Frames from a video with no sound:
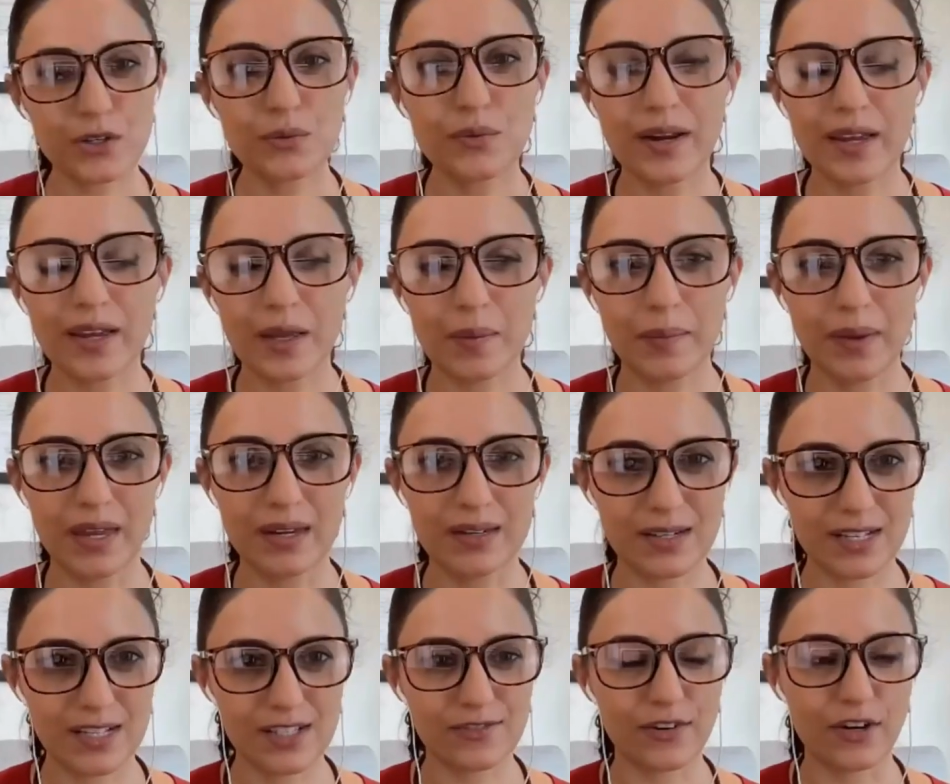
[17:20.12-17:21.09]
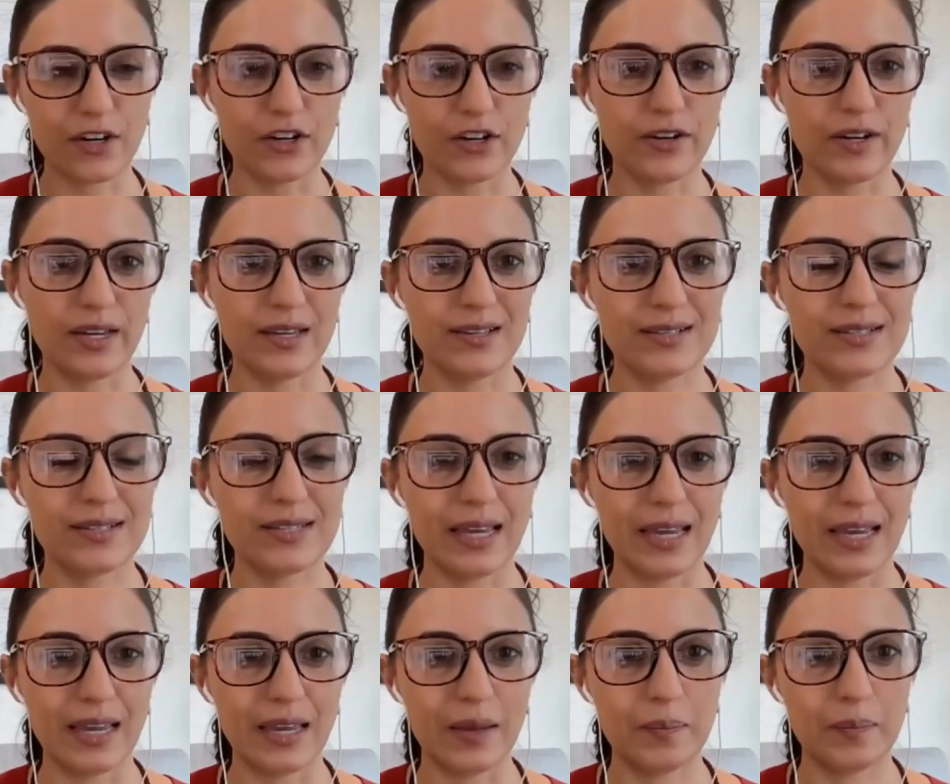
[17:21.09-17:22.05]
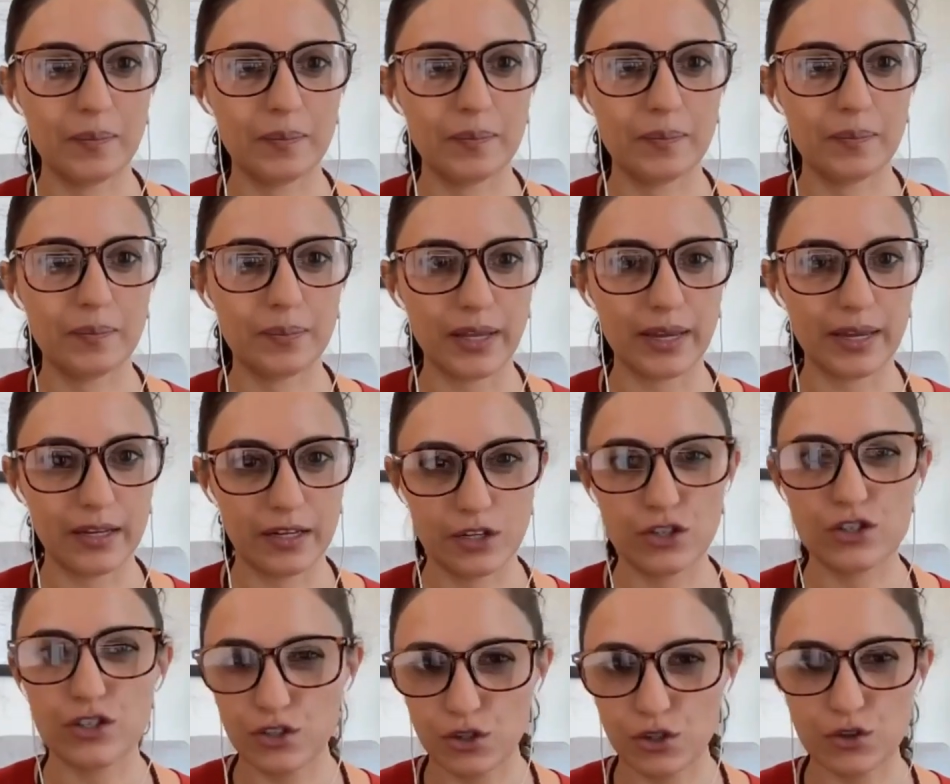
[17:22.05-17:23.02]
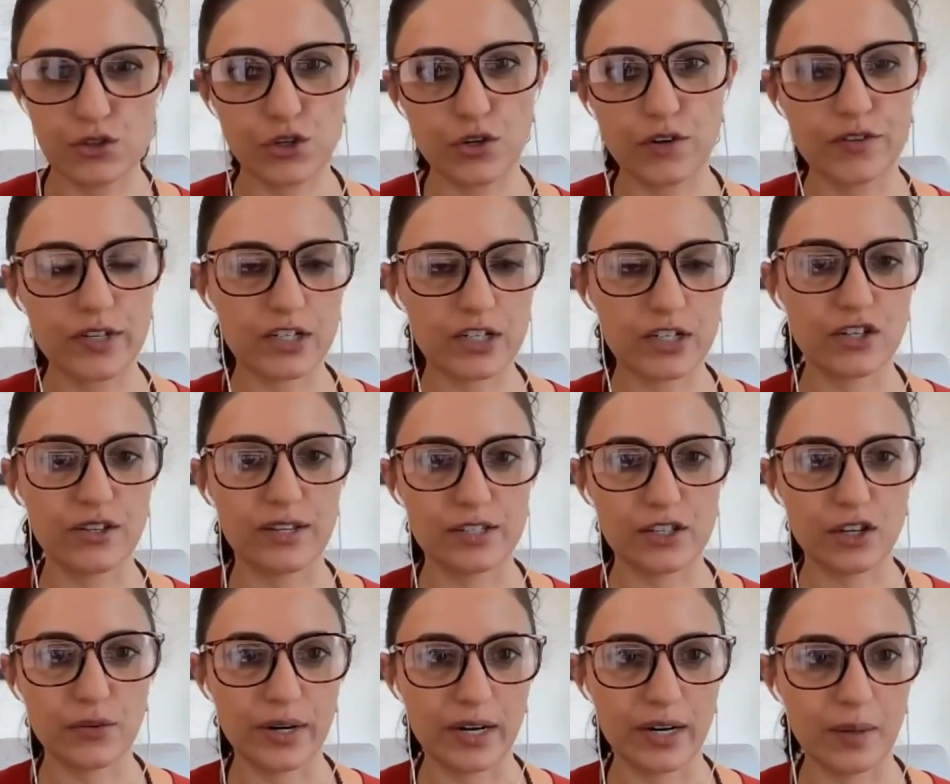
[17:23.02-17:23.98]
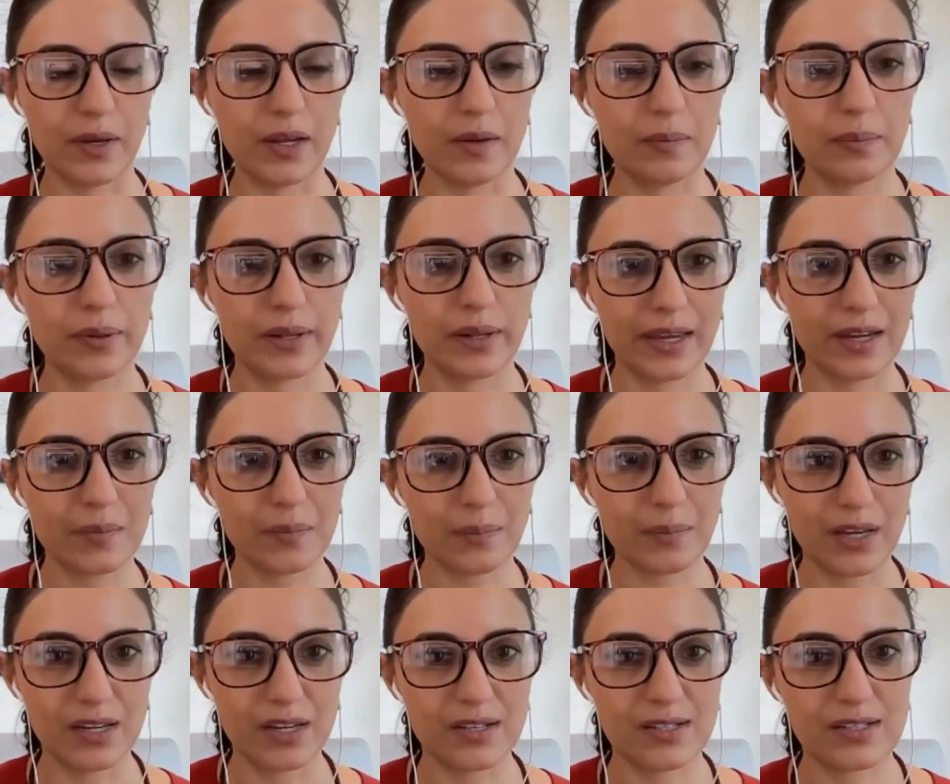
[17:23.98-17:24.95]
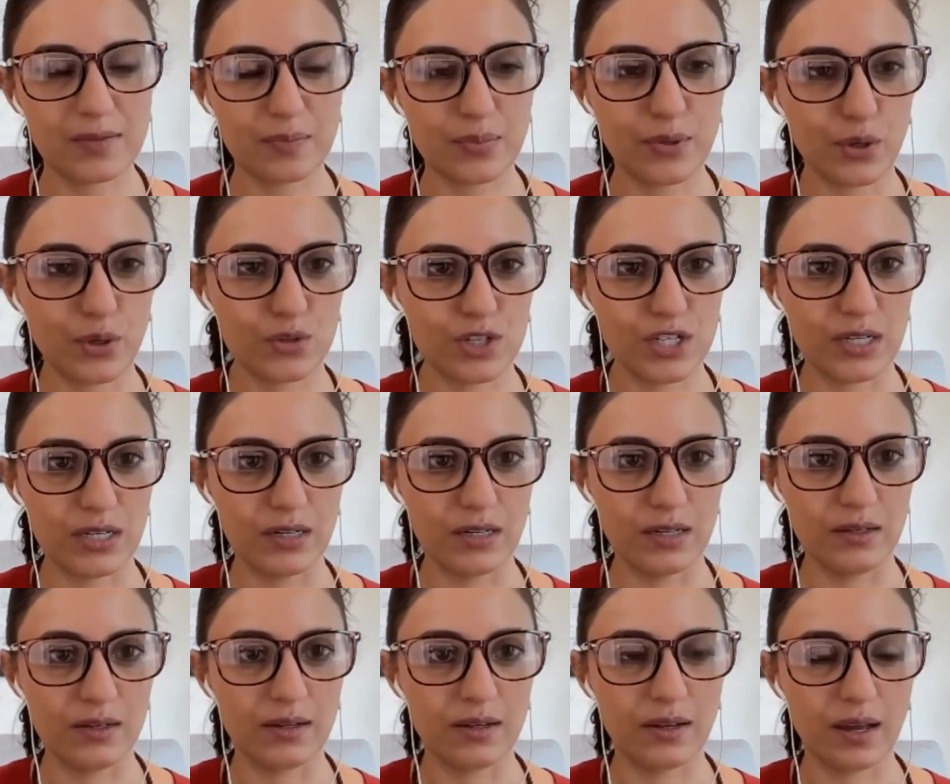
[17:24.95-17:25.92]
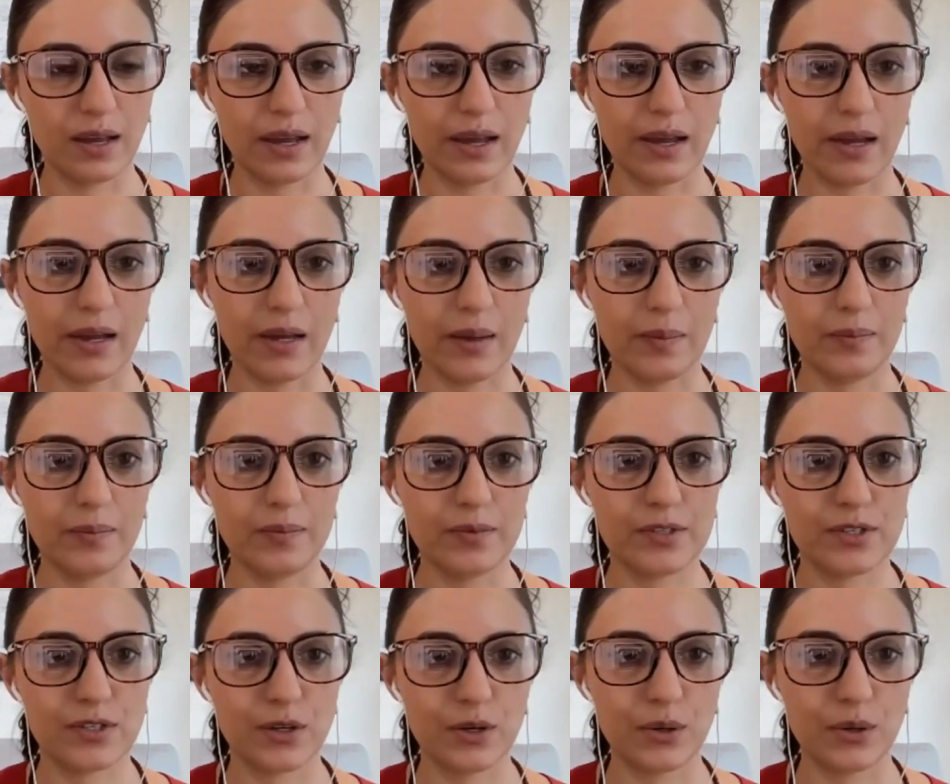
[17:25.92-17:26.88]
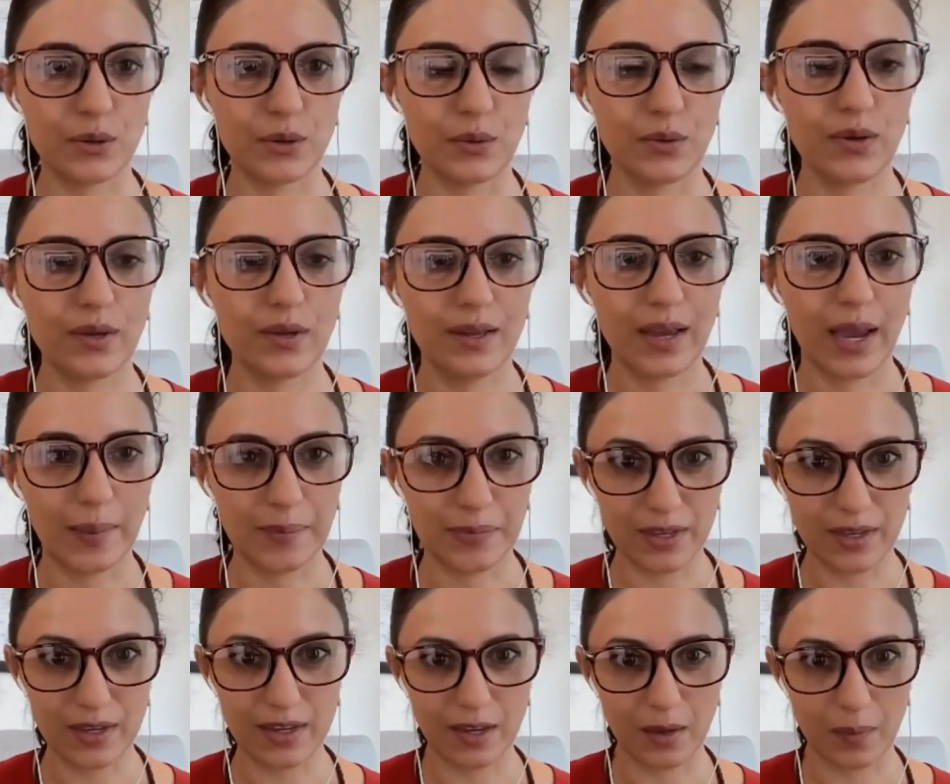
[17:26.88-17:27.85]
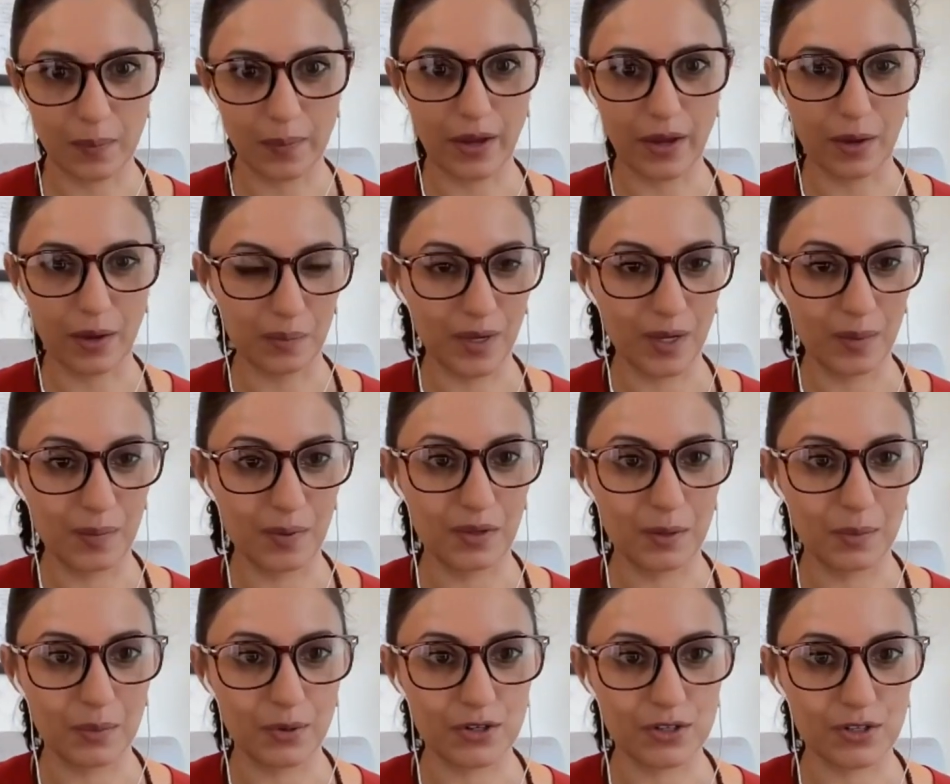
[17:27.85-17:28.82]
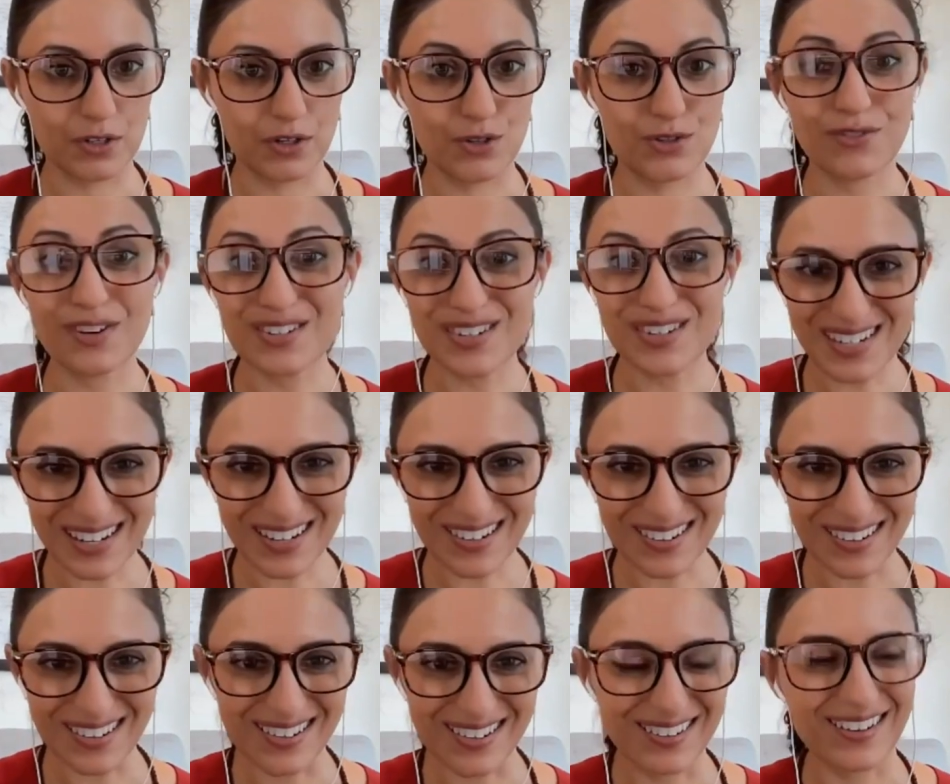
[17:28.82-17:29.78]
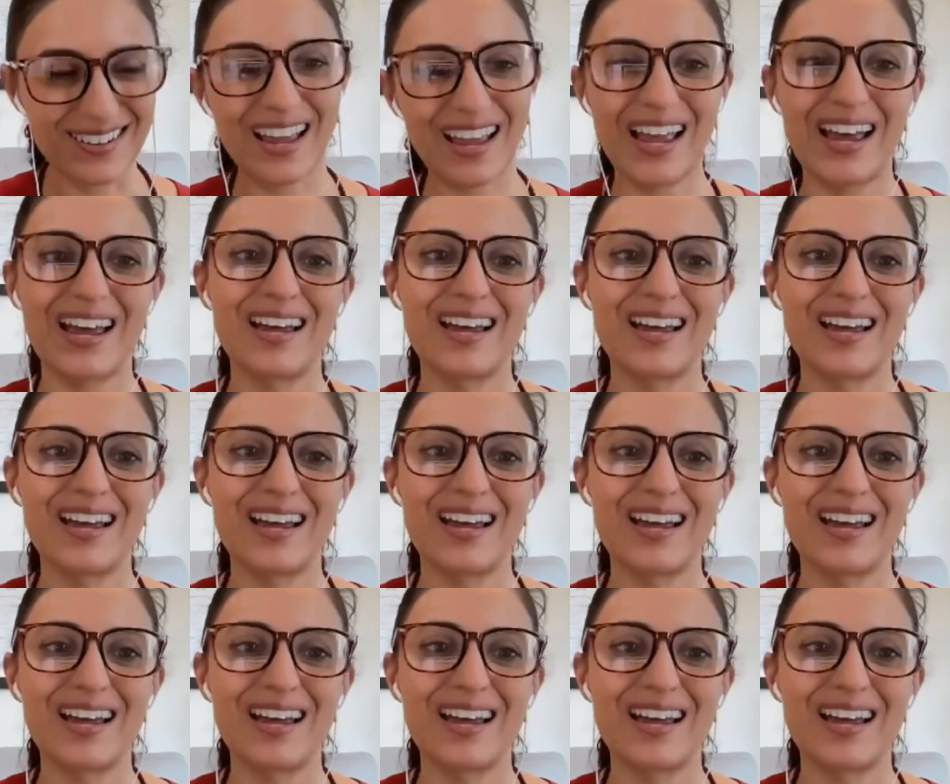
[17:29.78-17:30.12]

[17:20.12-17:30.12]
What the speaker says: would you recommend as far as a plant? You sort of touched on this already, but plant-based protein. So I'm thinking about maybe the person who's vegetarian